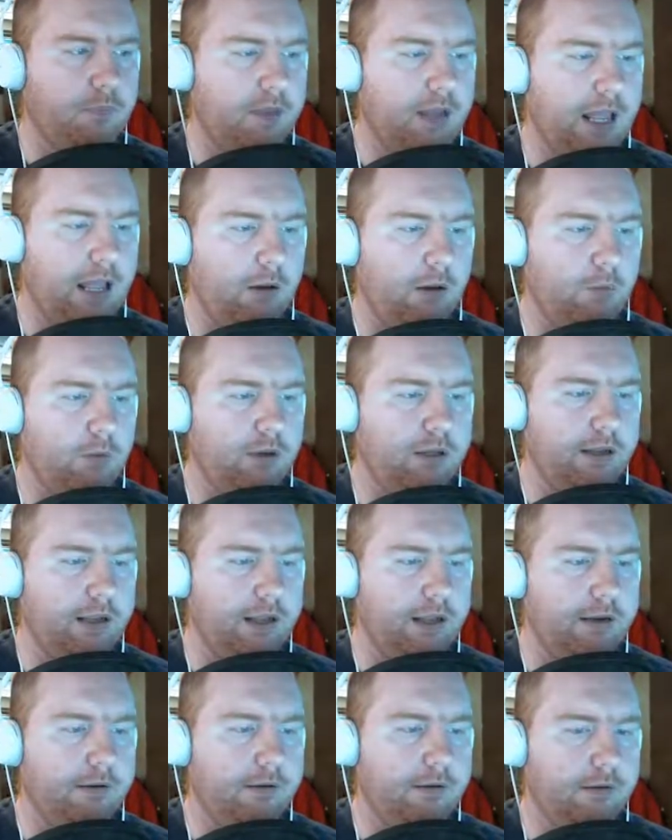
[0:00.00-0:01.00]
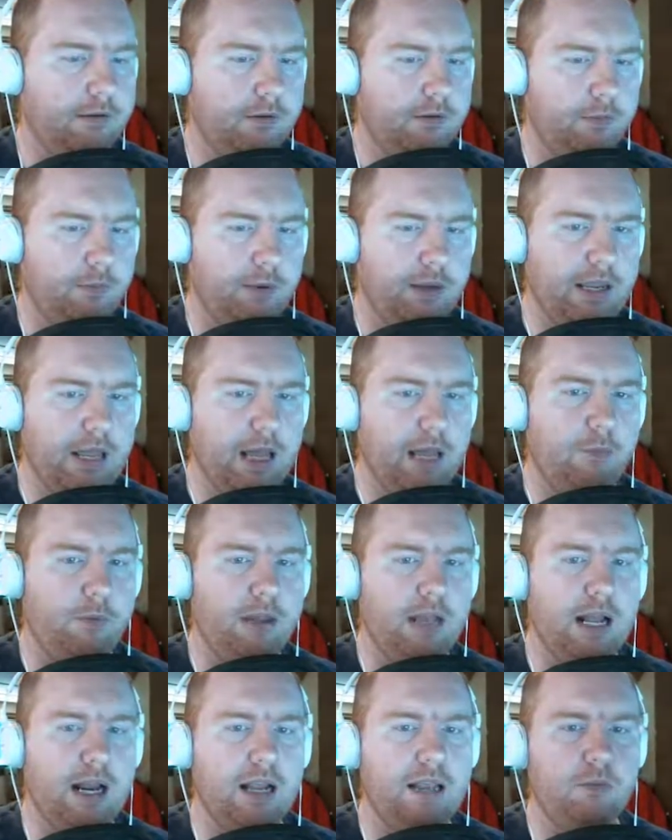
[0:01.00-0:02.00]
now we're done. We got we
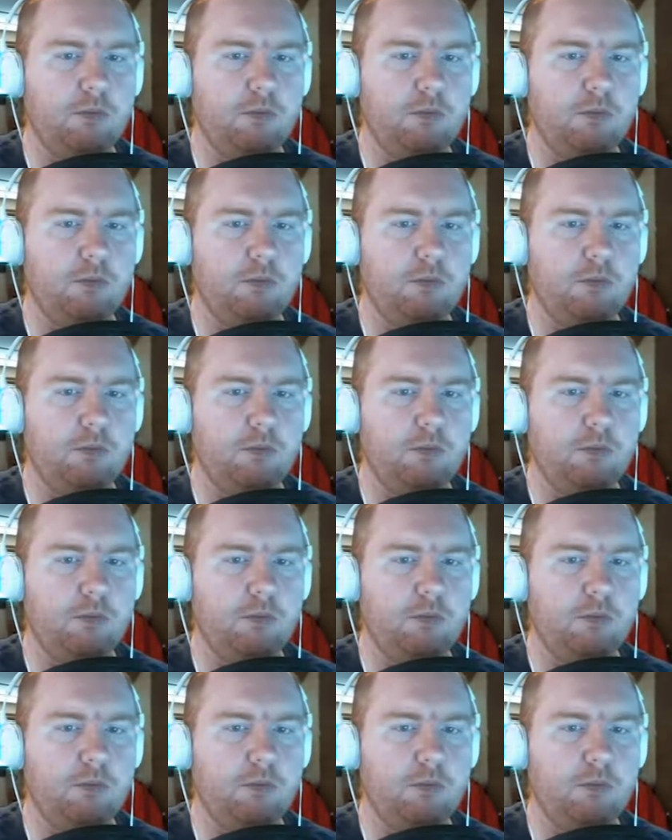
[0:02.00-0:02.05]
got a